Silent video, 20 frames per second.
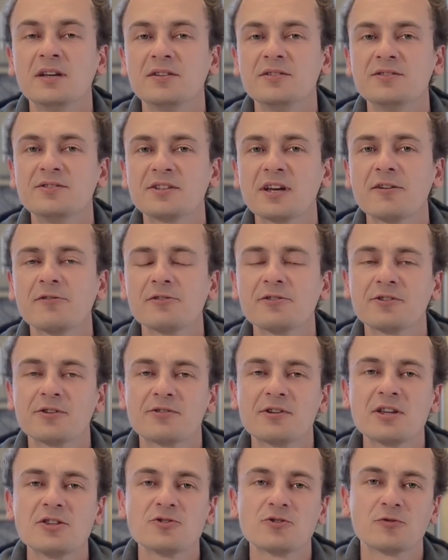discovered
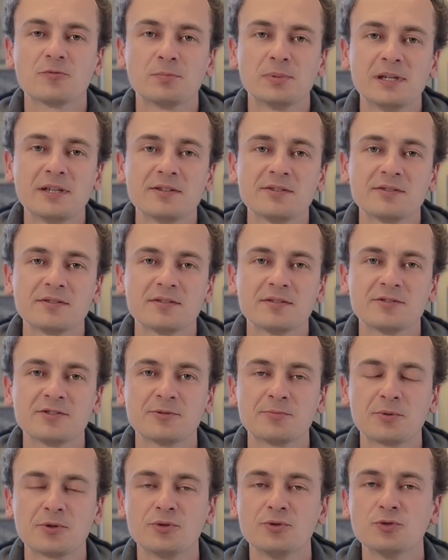a range of plants
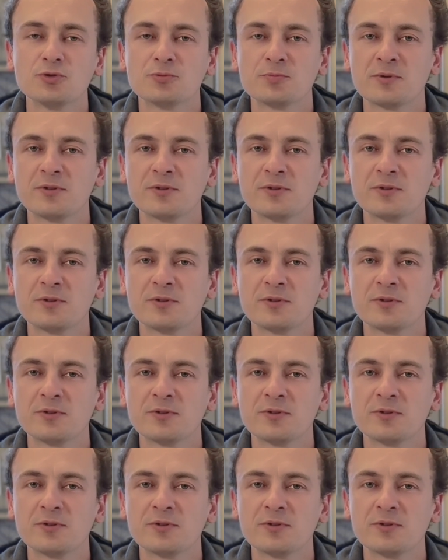that produce